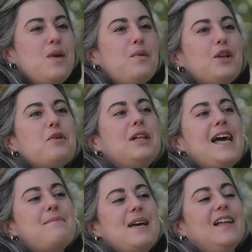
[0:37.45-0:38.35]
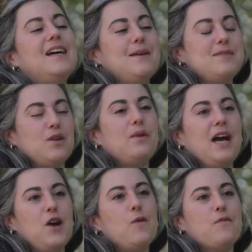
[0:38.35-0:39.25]
we would go clamming a lot of times like when we
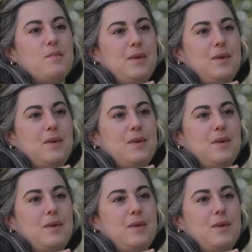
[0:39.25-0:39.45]
got home from the